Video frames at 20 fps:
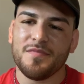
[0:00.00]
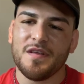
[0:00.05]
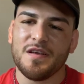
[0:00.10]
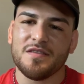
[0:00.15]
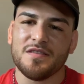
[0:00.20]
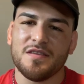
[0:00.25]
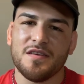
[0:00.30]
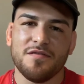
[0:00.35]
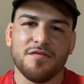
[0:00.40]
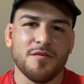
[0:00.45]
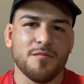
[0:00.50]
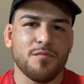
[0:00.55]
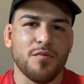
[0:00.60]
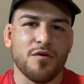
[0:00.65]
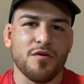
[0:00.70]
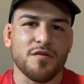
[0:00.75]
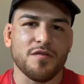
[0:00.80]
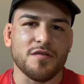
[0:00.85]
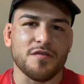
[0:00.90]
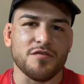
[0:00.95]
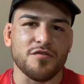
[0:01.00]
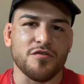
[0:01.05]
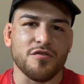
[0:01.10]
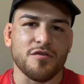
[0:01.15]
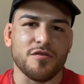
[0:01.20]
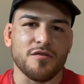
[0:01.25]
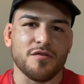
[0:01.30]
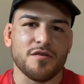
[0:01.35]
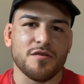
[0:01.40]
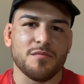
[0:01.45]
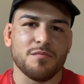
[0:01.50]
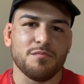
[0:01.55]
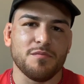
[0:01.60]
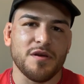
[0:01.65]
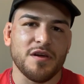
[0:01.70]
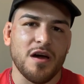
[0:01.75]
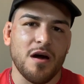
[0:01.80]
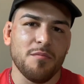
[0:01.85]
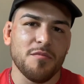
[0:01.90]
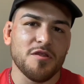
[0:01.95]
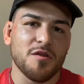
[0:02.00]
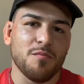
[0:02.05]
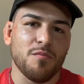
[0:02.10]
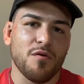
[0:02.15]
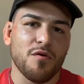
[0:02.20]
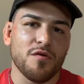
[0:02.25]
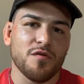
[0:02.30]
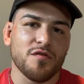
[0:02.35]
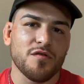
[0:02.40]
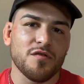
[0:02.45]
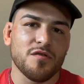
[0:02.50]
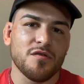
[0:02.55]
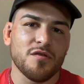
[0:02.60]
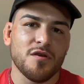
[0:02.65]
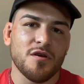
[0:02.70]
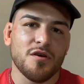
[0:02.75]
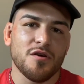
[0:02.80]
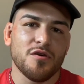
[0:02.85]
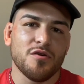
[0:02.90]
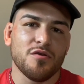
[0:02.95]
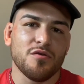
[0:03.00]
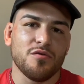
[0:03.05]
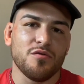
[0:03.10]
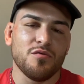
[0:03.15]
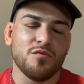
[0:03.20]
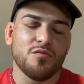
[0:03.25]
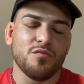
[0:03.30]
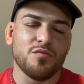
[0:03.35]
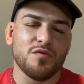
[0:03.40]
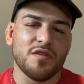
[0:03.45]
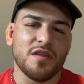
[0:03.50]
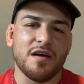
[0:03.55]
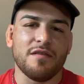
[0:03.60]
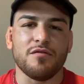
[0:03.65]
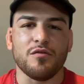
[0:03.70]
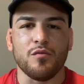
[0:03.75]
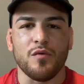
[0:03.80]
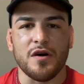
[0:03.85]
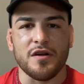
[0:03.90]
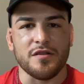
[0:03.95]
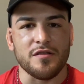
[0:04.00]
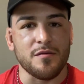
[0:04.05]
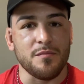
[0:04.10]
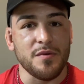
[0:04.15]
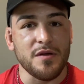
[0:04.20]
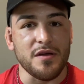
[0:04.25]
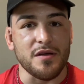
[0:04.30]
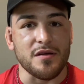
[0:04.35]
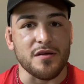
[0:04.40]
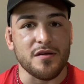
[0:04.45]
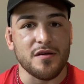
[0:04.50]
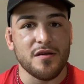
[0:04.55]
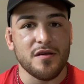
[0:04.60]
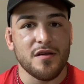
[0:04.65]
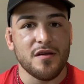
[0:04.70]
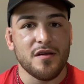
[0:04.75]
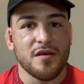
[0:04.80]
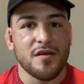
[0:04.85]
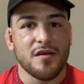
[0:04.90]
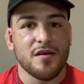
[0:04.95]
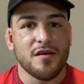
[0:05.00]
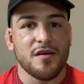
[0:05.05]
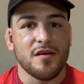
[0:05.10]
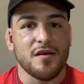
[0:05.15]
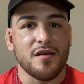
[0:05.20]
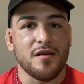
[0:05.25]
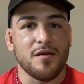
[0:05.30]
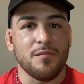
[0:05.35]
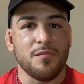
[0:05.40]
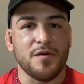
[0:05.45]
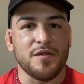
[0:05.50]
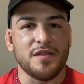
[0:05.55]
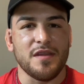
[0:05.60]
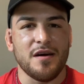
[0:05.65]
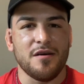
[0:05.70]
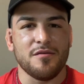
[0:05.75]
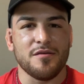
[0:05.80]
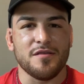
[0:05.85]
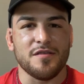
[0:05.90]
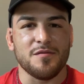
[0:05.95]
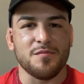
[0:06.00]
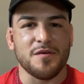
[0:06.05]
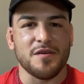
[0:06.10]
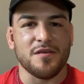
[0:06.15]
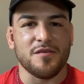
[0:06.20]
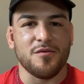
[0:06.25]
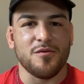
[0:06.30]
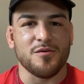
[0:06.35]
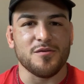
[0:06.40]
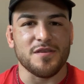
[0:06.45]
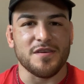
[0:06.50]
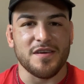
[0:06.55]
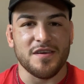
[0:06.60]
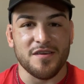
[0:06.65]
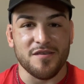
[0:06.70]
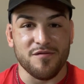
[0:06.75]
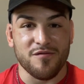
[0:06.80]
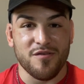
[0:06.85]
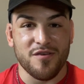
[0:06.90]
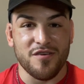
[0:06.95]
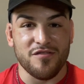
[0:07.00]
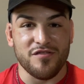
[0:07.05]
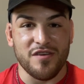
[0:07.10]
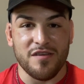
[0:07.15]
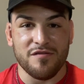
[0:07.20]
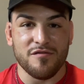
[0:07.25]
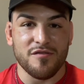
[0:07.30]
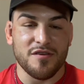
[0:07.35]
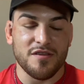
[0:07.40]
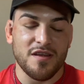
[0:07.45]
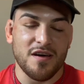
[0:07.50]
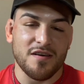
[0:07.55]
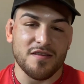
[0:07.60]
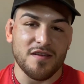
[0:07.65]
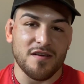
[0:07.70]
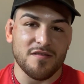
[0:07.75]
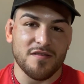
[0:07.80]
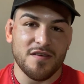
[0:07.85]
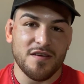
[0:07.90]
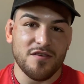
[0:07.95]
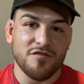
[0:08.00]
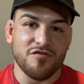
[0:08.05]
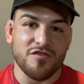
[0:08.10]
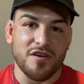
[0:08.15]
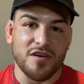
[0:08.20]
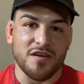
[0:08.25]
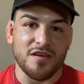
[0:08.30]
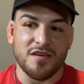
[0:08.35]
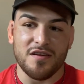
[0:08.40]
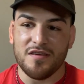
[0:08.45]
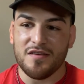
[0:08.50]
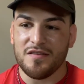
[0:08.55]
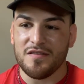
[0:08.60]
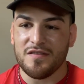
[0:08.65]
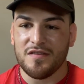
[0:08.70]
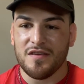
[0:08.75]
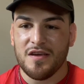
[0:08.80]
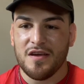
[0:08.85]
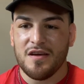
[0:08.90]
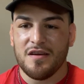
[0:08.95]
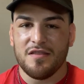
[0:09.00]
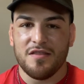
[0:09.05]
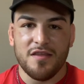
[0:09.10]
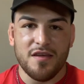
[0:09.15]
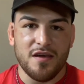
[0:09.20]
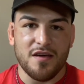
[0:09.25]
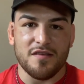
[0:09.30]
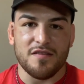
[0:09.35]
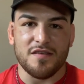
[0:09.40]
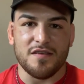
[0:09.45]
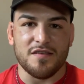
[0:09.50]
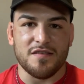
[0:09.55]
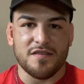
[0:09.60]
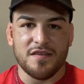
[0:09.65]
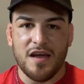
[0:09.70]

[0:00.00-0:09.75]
a different person. You're becoming the person you never wanted to be. But now he's being called the King of Cringe. After he knocks out TJ, he's this, he's